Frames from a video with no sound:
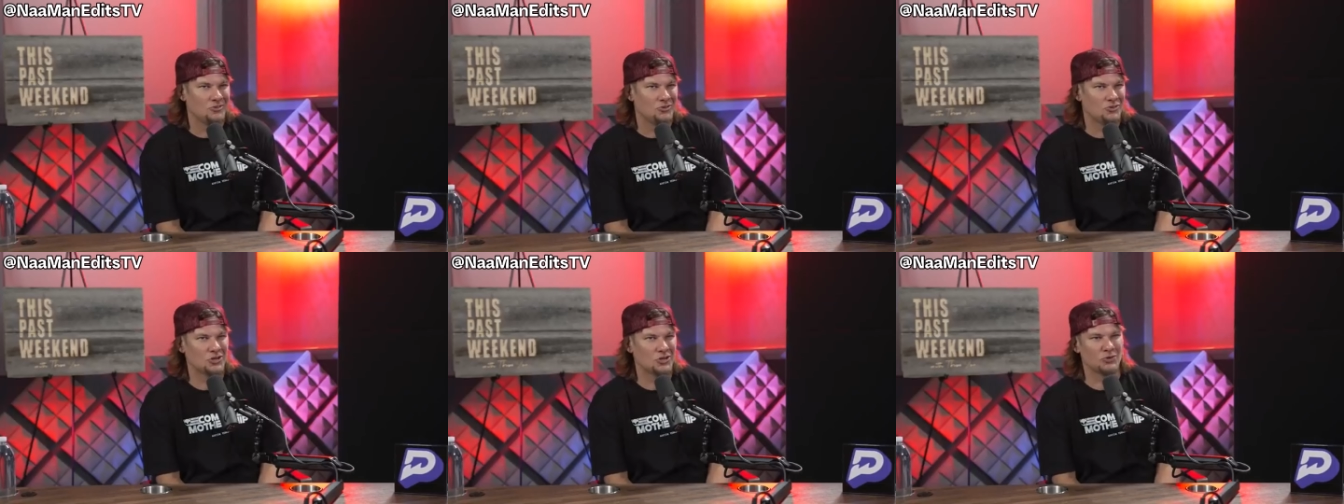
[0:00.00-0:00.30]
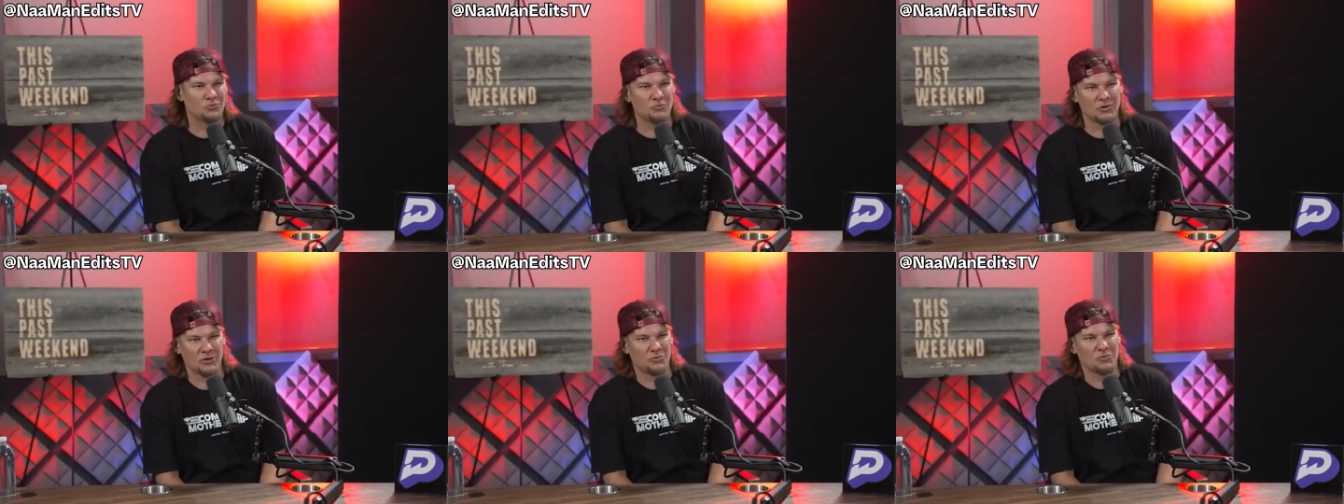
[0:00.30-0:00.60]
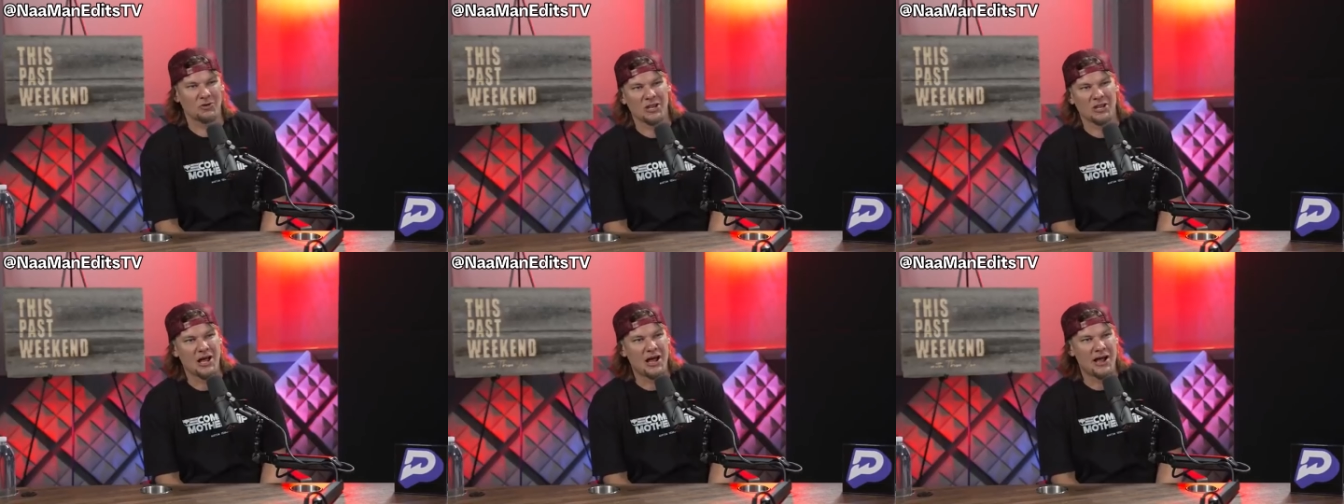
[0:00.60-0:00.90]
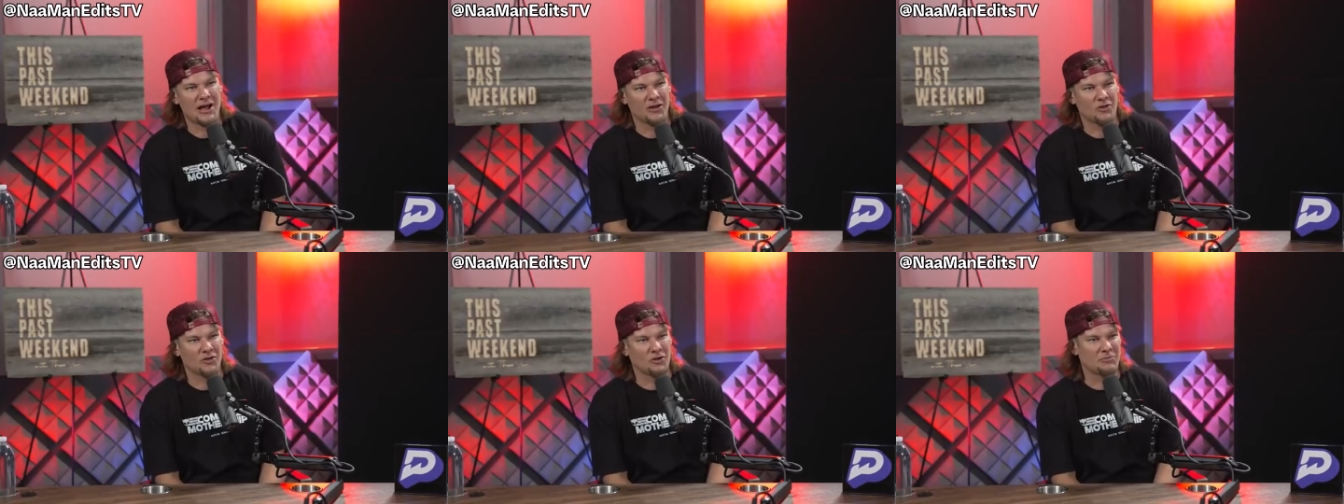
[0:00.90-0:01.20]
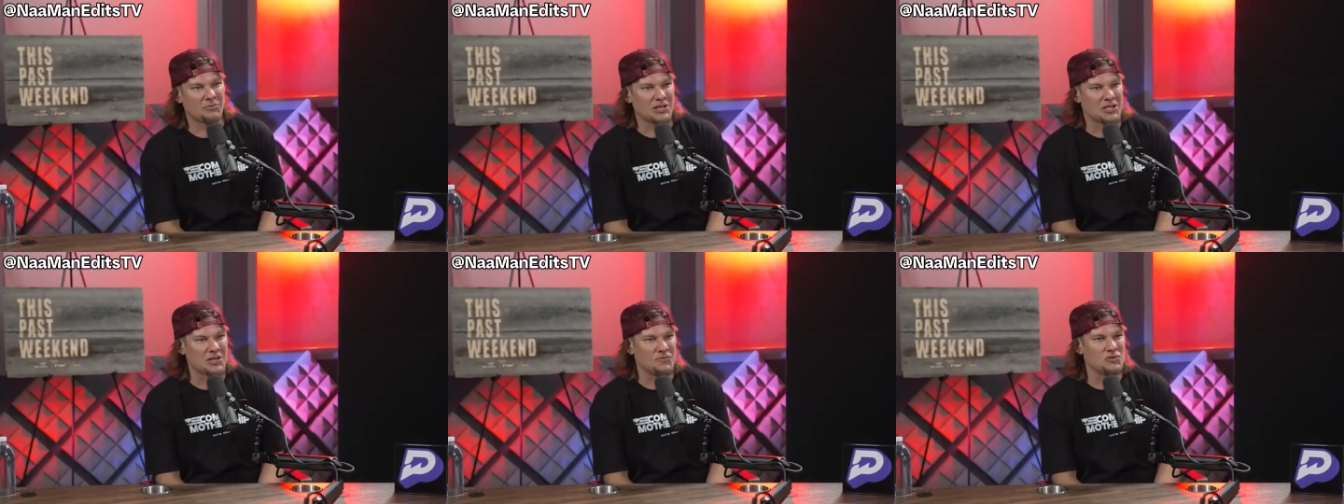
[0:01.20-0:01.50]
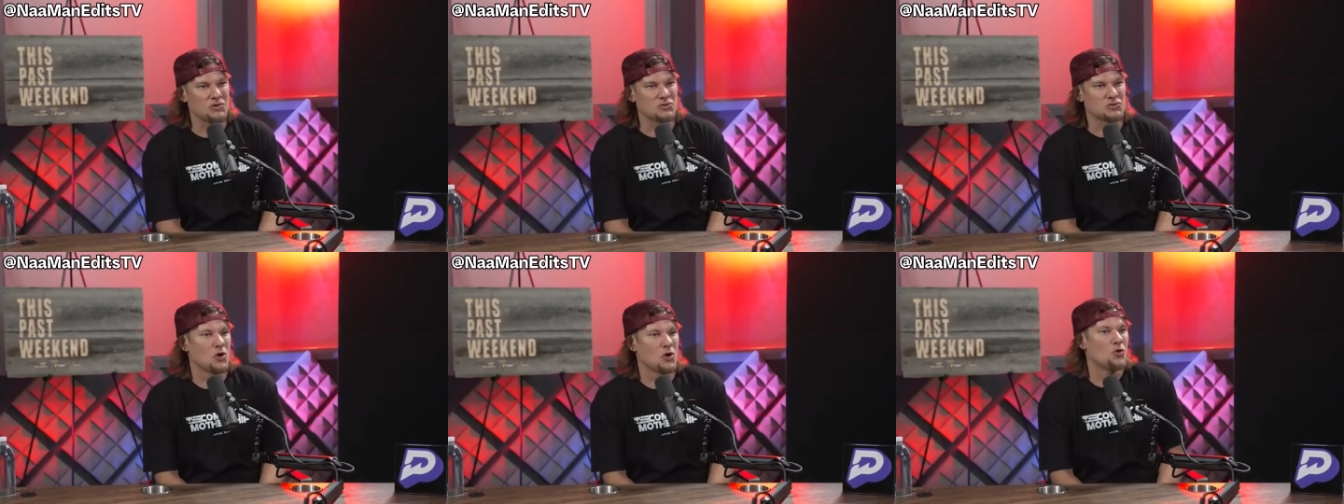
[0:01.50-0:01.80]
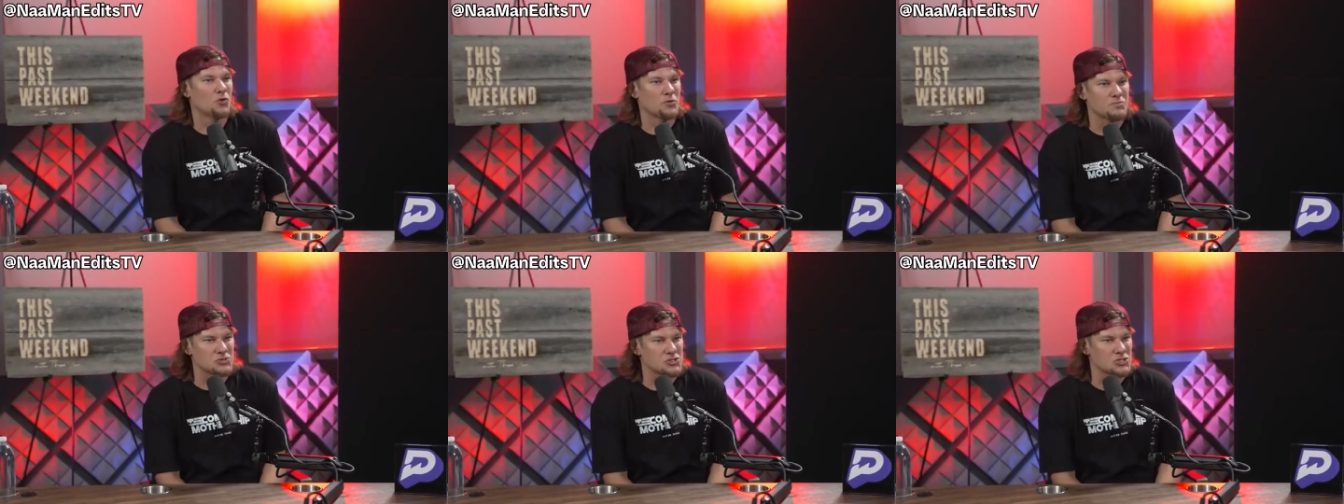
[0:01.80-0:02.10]
you couldn't really rely on him. Like if you
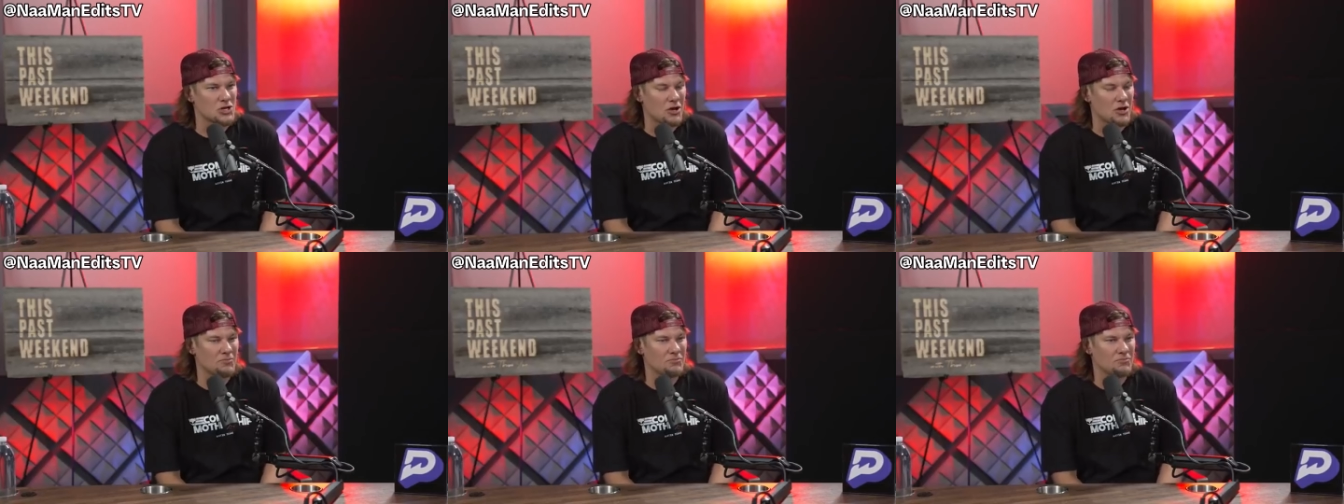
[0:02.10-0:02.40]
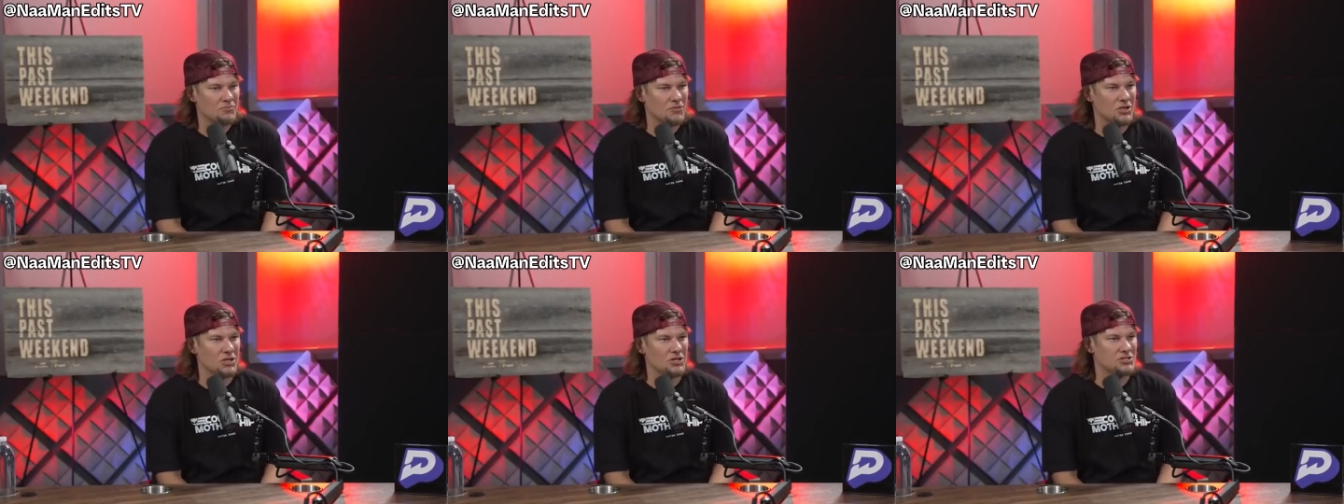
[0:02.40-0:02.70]
told him something,